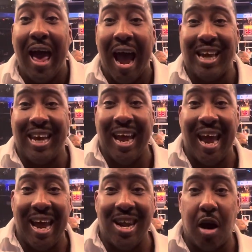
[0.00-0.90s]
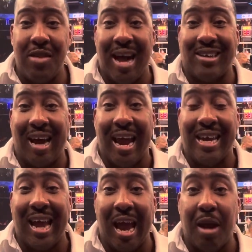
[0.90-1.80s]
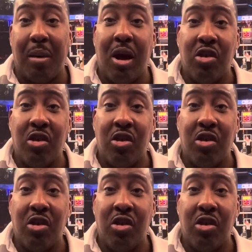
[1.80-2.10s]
at the end of that tight game,